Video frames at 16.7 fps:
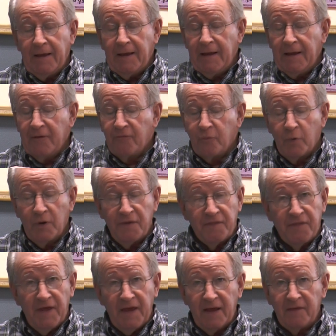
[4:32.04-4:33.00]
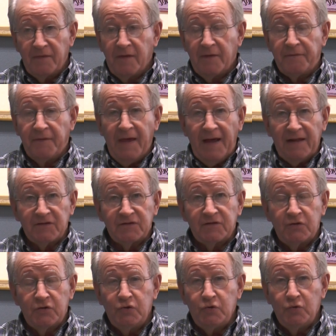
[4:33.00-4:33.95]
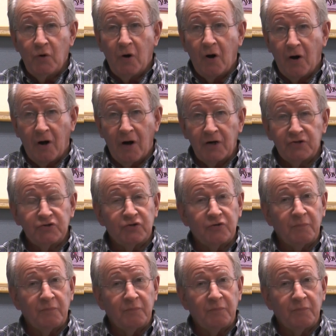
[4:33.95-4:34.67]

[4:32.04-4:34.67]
If we think that that's too harsh,